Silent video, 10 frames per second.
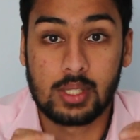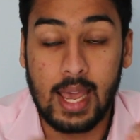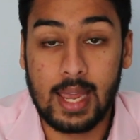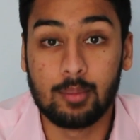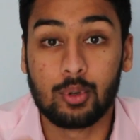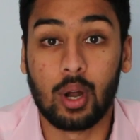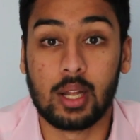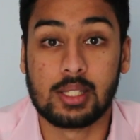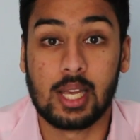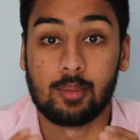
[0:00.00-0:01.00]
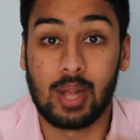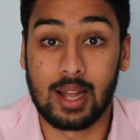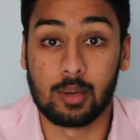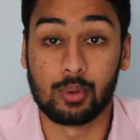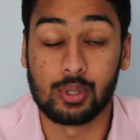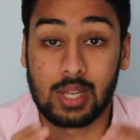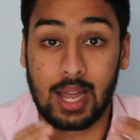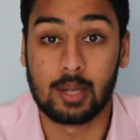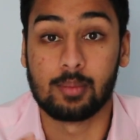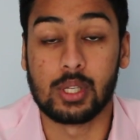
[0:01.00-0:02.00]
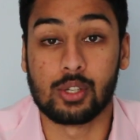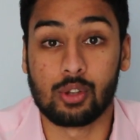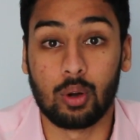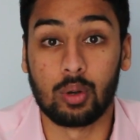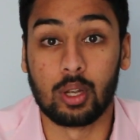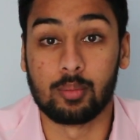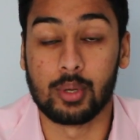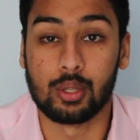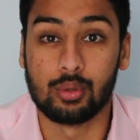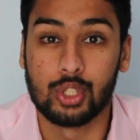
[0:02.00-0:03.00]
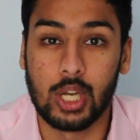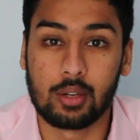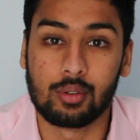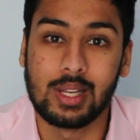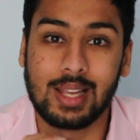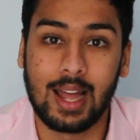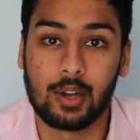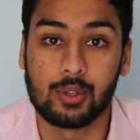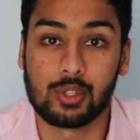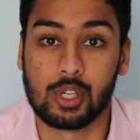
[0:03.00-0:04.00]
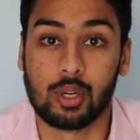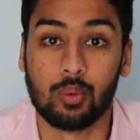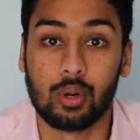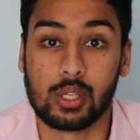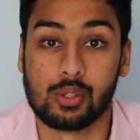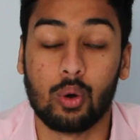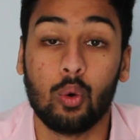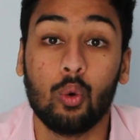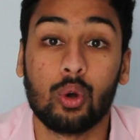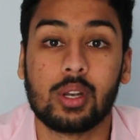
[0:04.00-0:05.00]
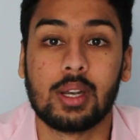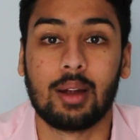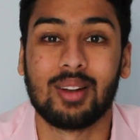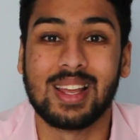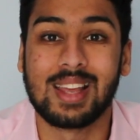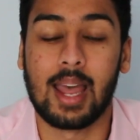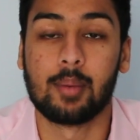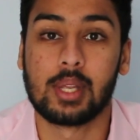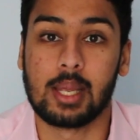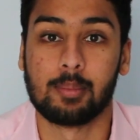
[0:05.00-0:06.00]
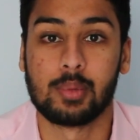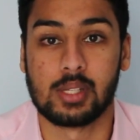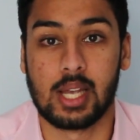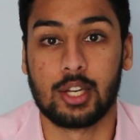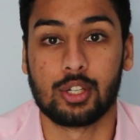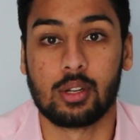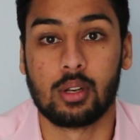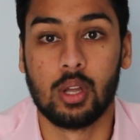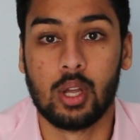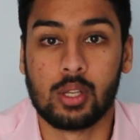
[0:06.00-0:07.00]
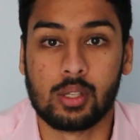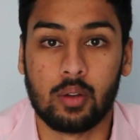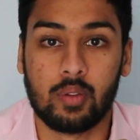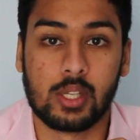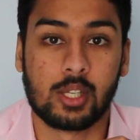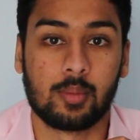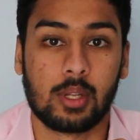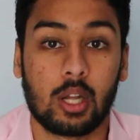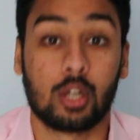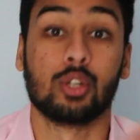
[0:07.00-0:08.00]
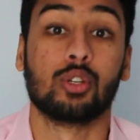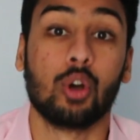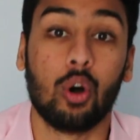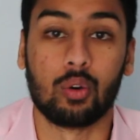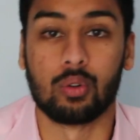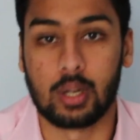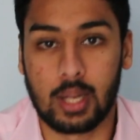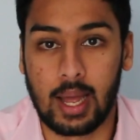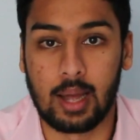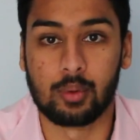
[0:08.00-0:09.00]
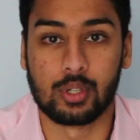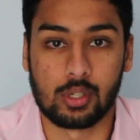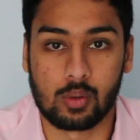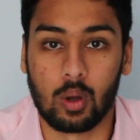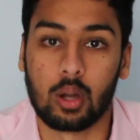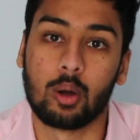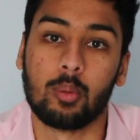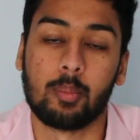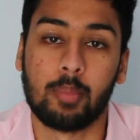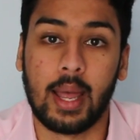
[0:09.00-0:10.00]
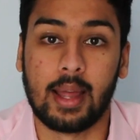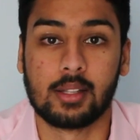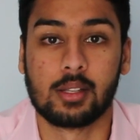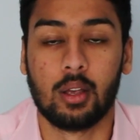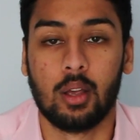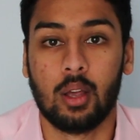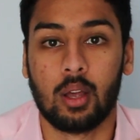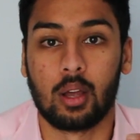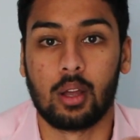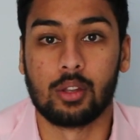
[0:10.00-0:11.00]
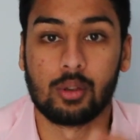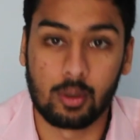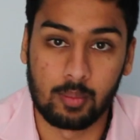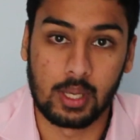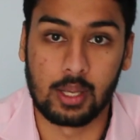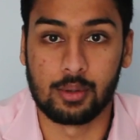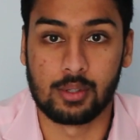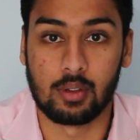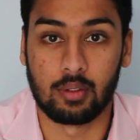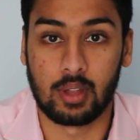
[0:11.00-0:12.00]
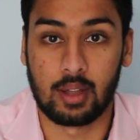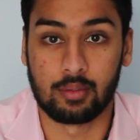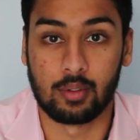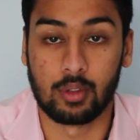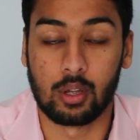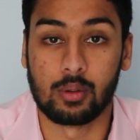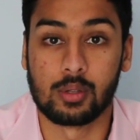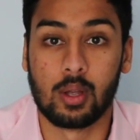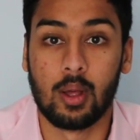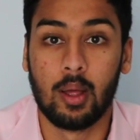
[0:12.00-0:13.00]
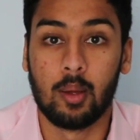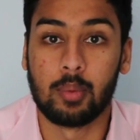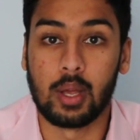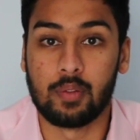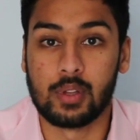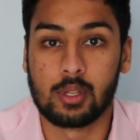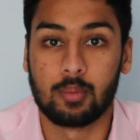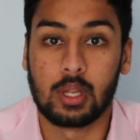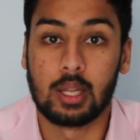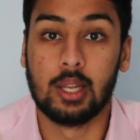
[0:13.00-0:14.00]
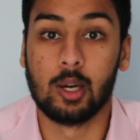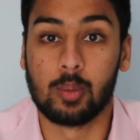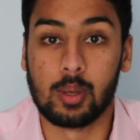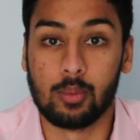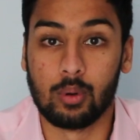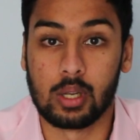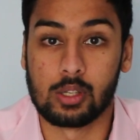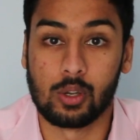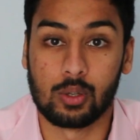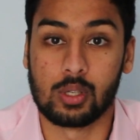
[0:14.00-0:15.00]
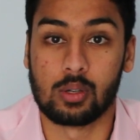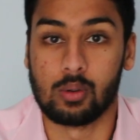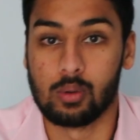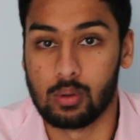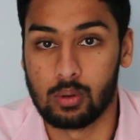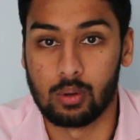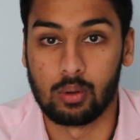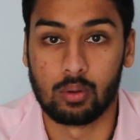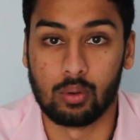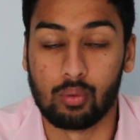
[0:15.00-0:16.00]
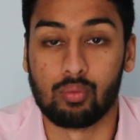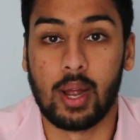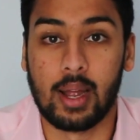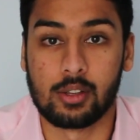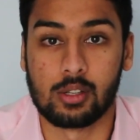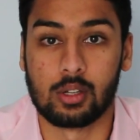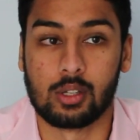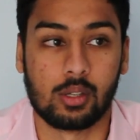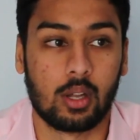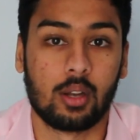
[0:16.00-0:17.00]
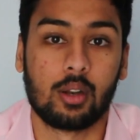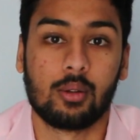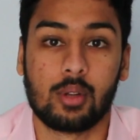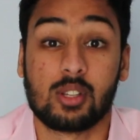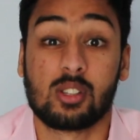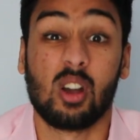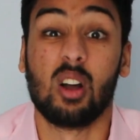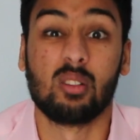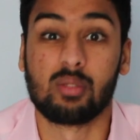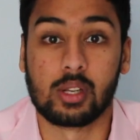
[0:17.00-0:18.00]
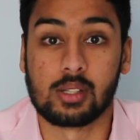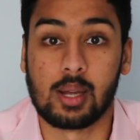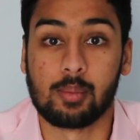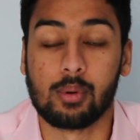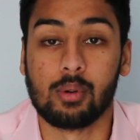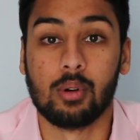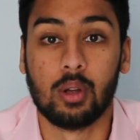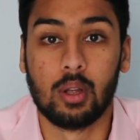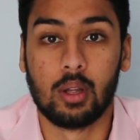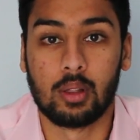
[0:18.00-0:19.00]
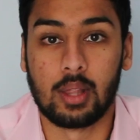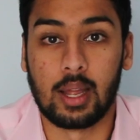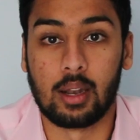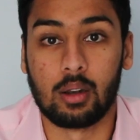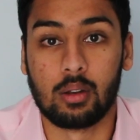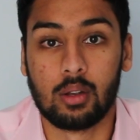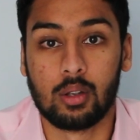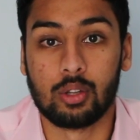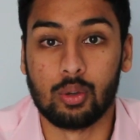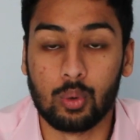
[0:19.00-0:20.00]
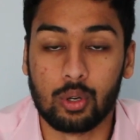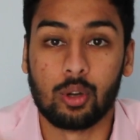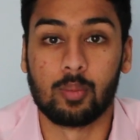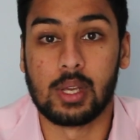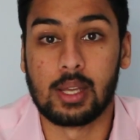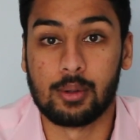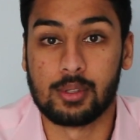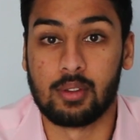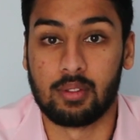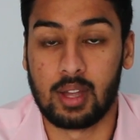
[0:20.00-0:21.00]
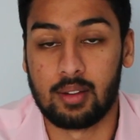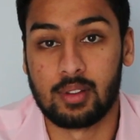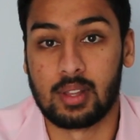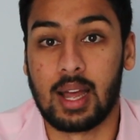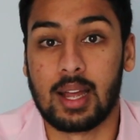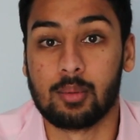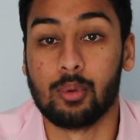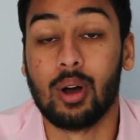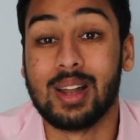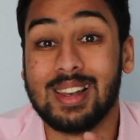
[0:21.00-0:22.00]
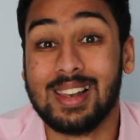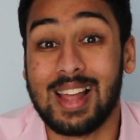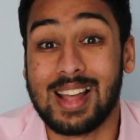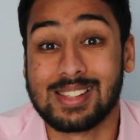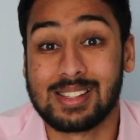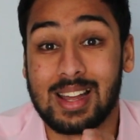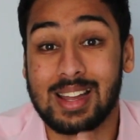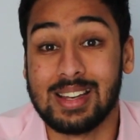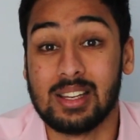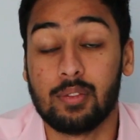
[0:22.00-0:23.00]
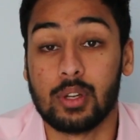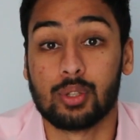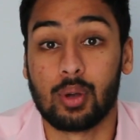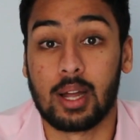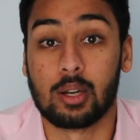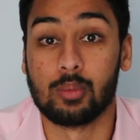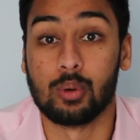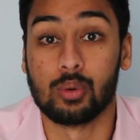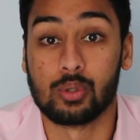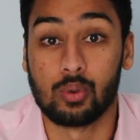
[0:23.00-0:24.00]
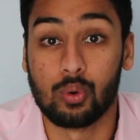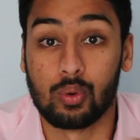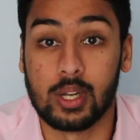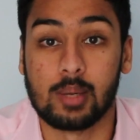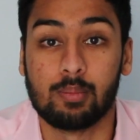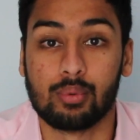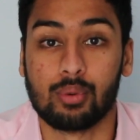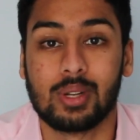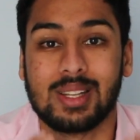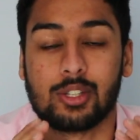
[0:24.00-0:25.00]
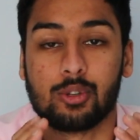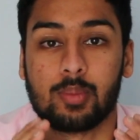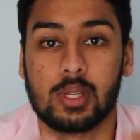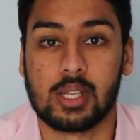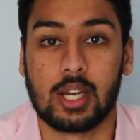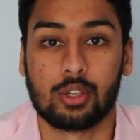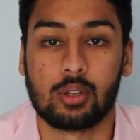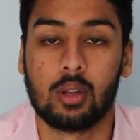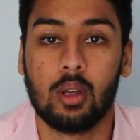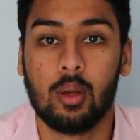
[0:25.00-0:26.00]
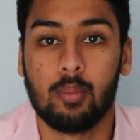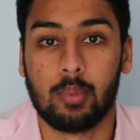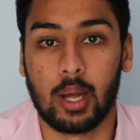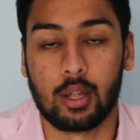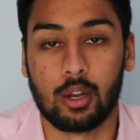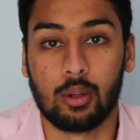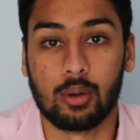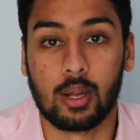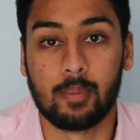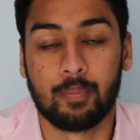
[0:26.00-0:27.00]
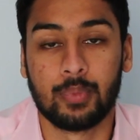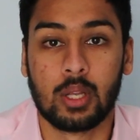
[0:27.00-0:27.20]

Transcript: Tamed or untamed animals can be stolen, but you generally cannot steal what is not ordinarily kept in possession. So if it's something like a dog or a cat, which is quite a common pet, you can be guilty of theft of those. But if it's something a little bit more exotic or rare, such as, I don't know, a skunk, for example, then you would not be guilty of theft of that animal unless that individual animal was already brought into possession by an owner.